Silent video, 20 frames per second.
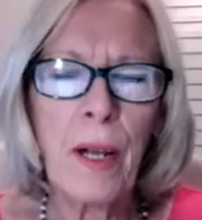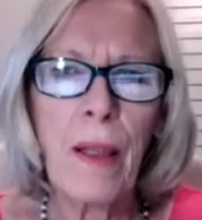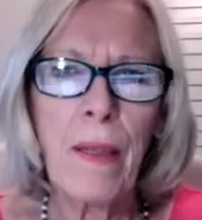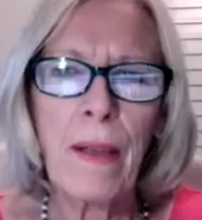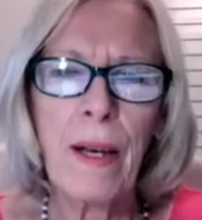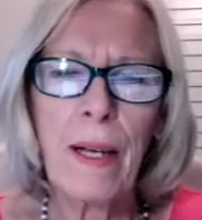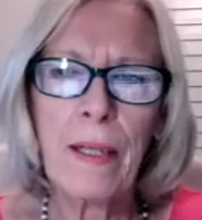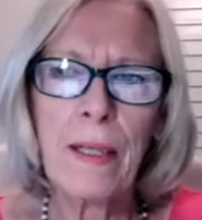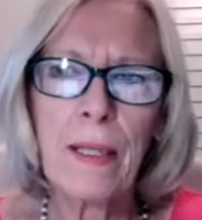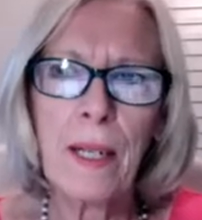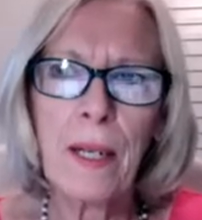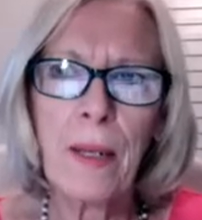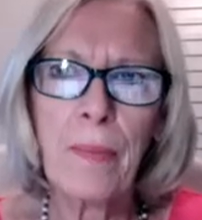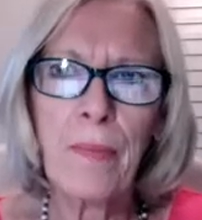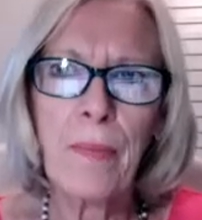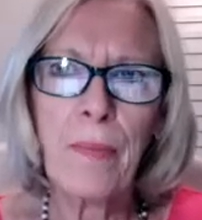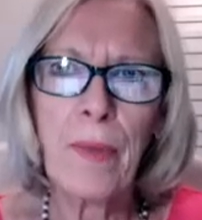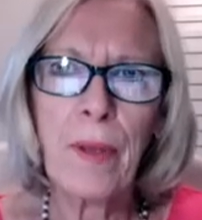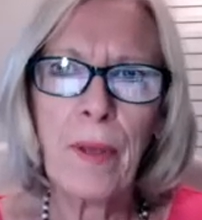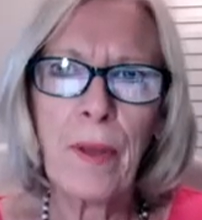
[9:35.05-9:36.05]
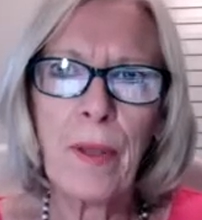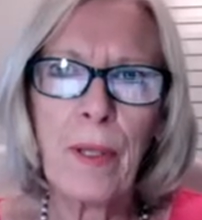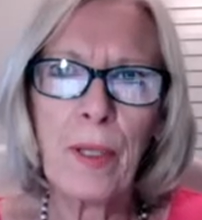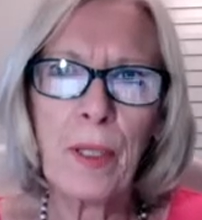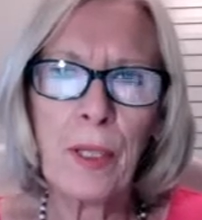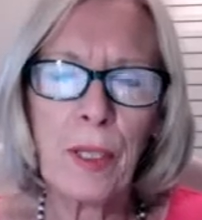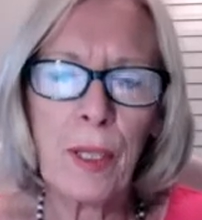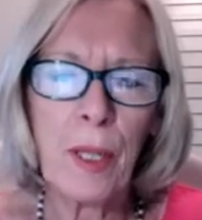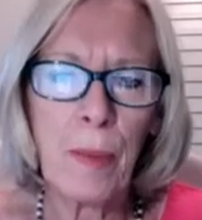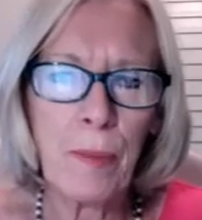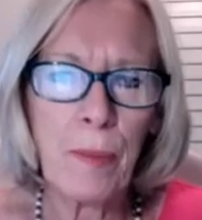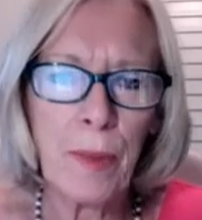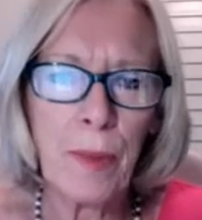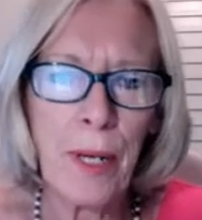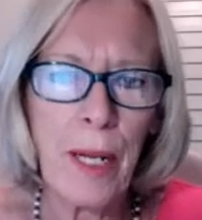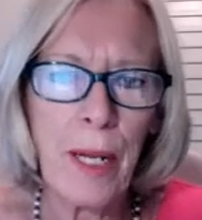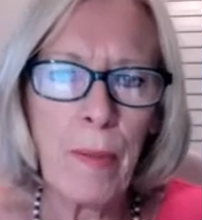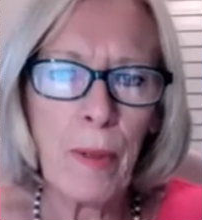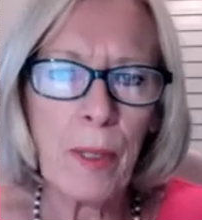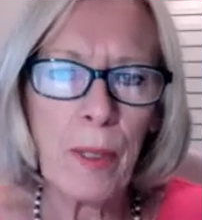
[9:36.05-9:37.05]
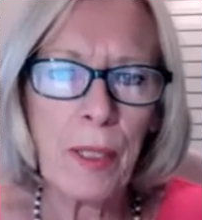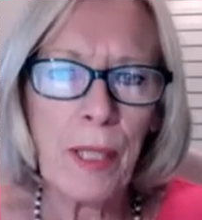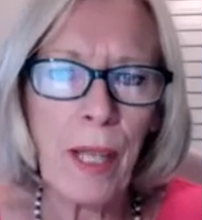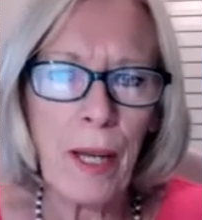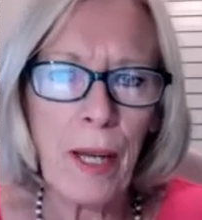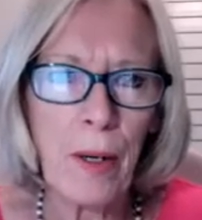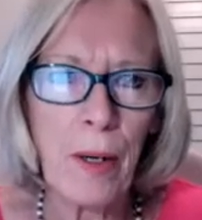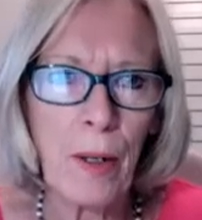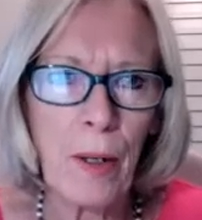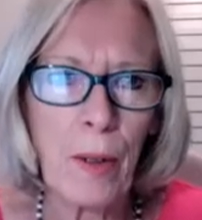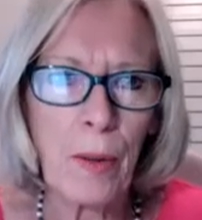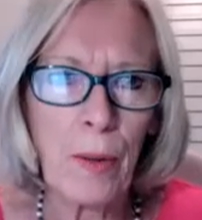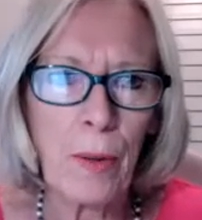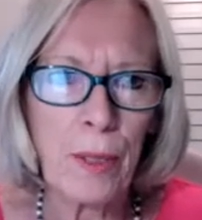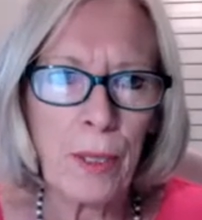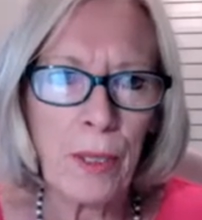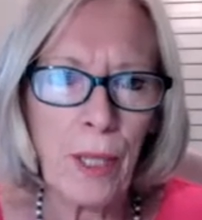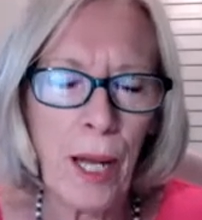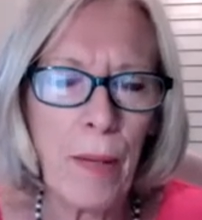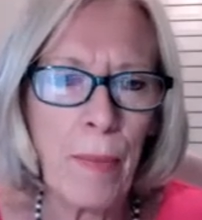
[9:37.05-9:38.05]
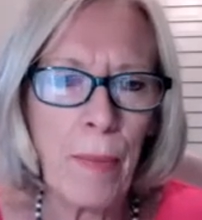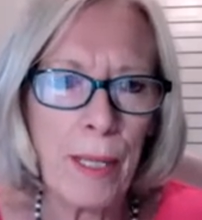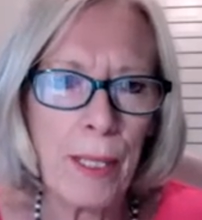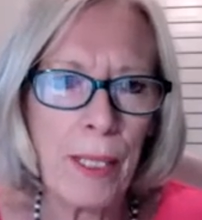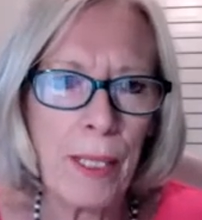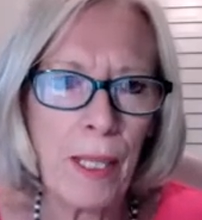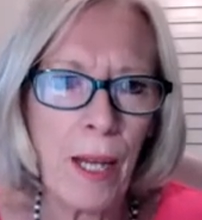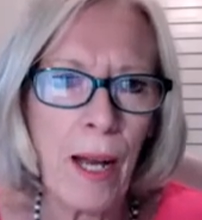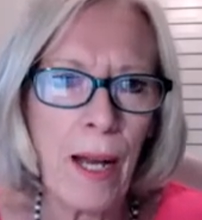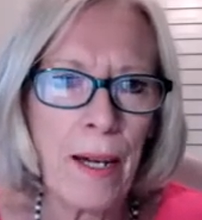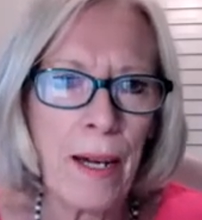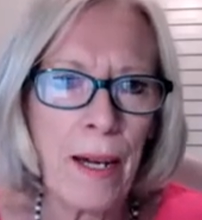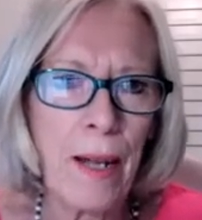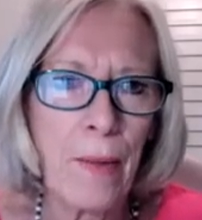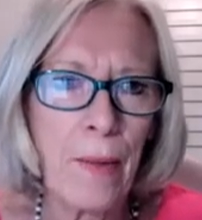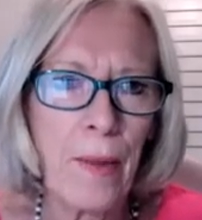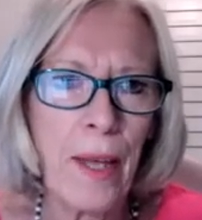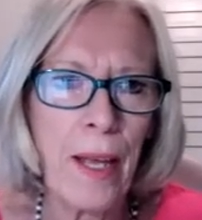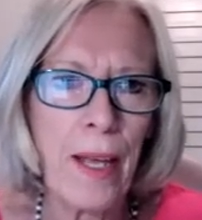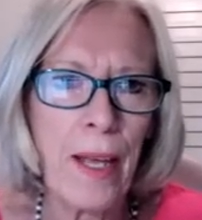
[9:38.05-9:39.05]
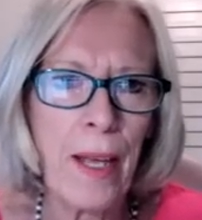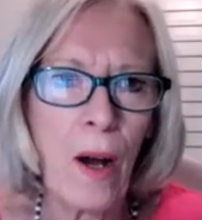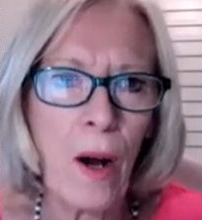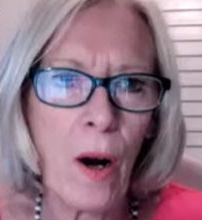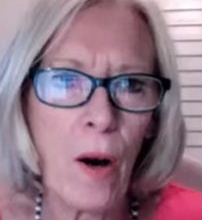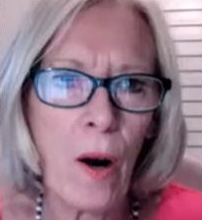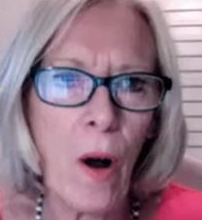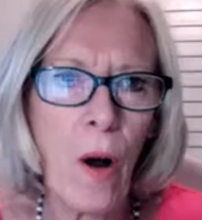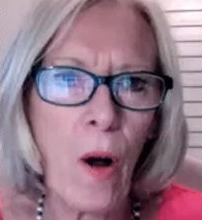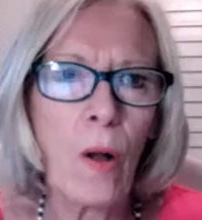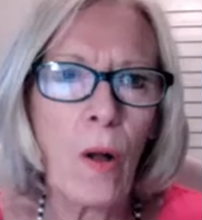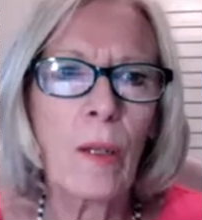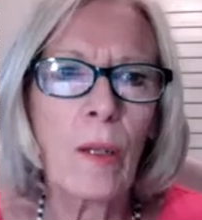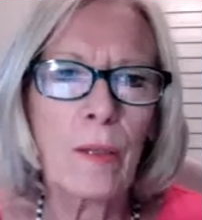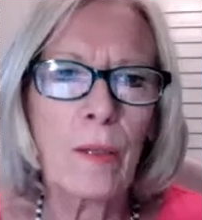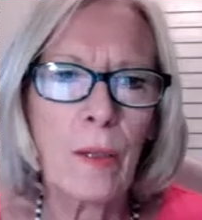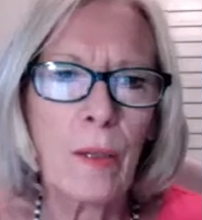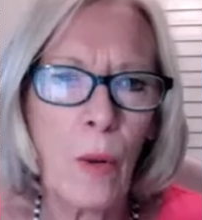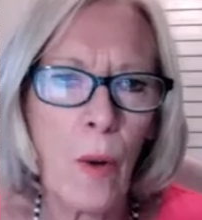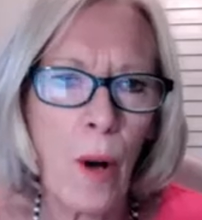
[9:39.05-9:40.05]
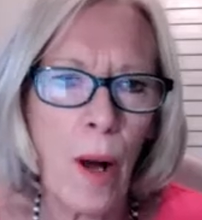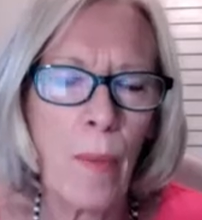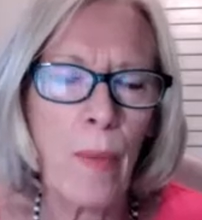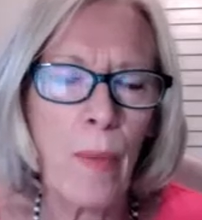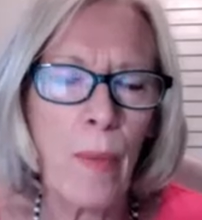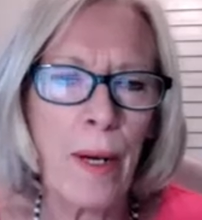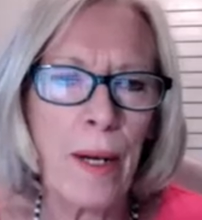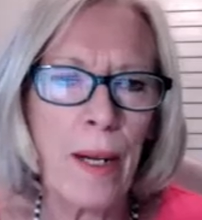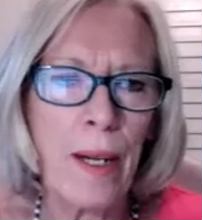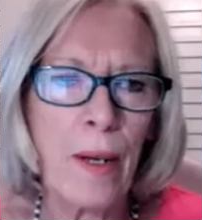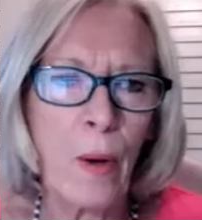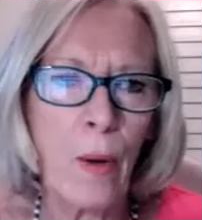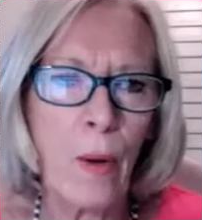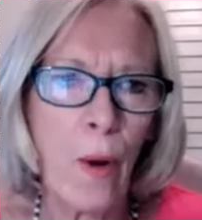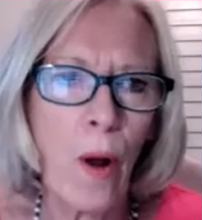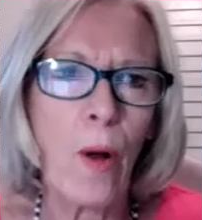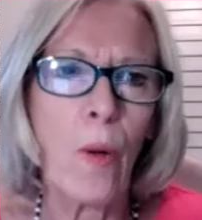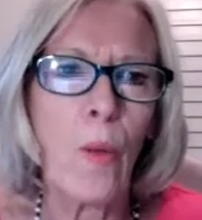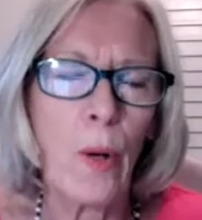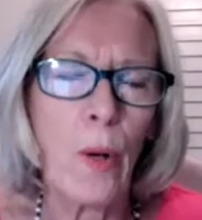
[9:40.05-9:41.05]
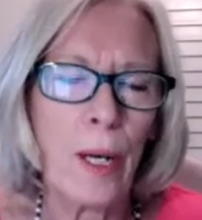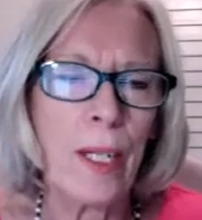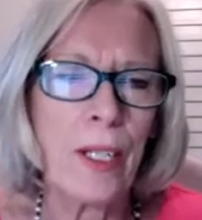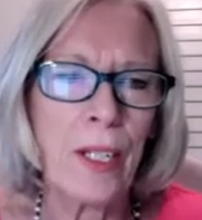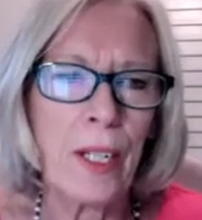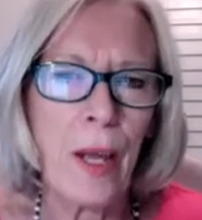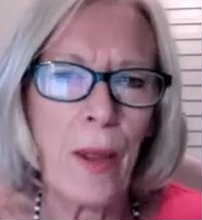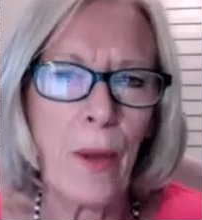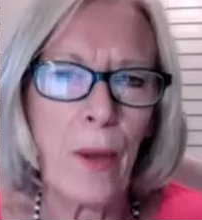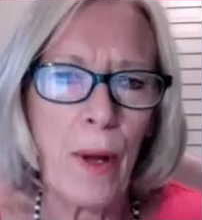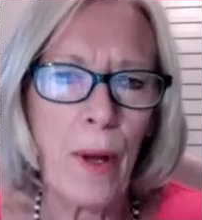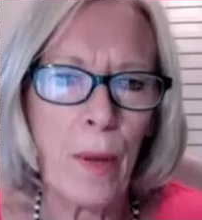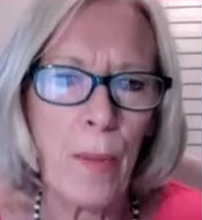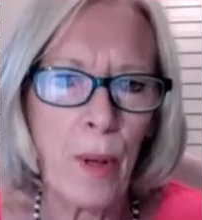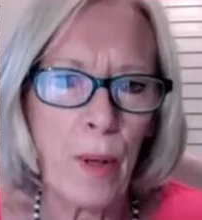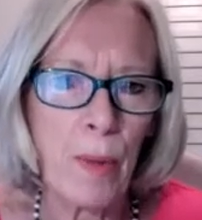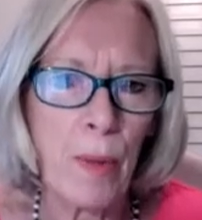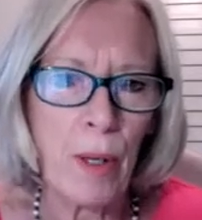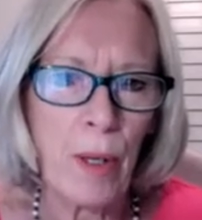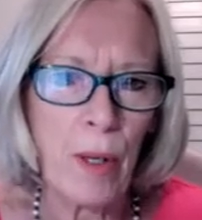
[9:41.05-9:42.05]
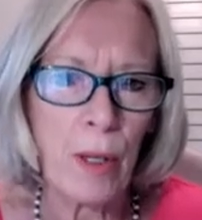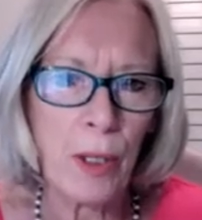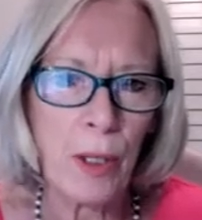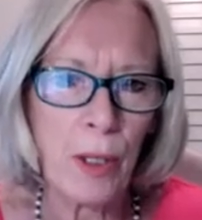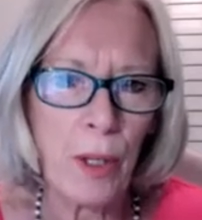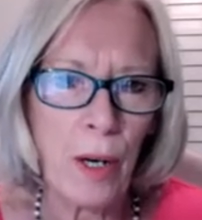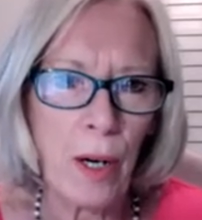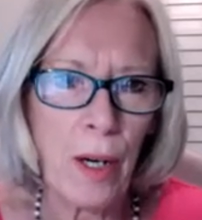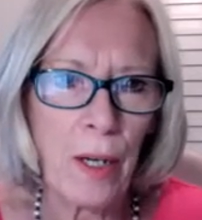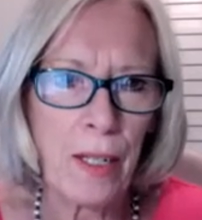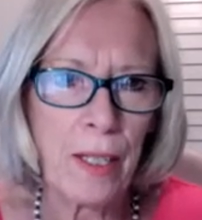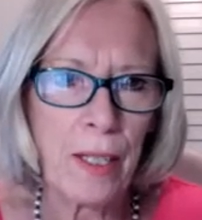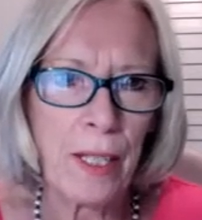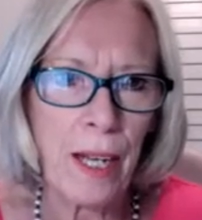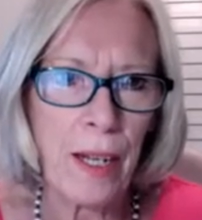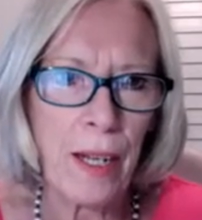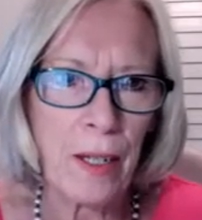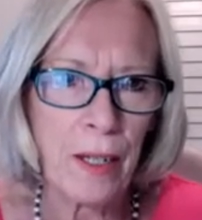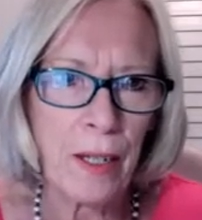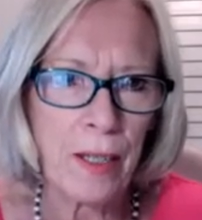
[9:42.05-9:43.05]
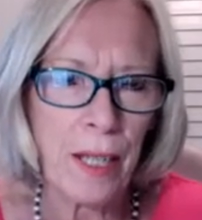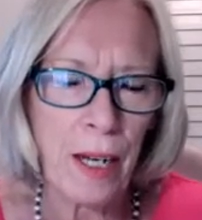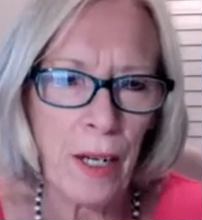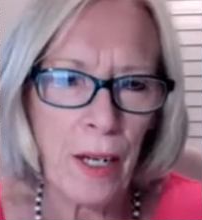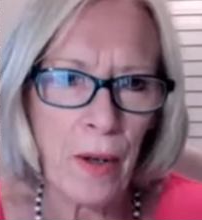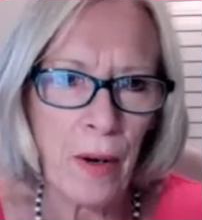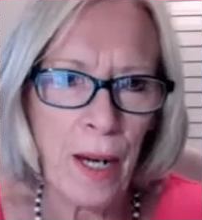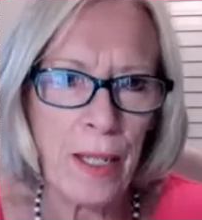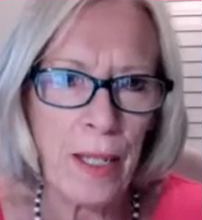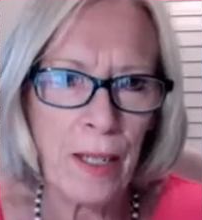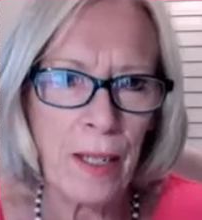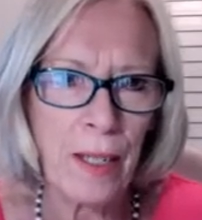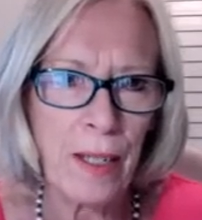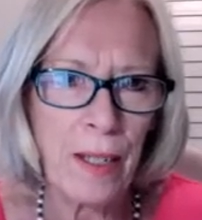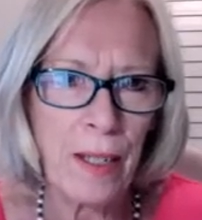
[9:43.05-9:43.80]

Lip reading: that there's some neighbors that are side by side, and they are all cooperating or all working together on a permaculture garden. Is that correct?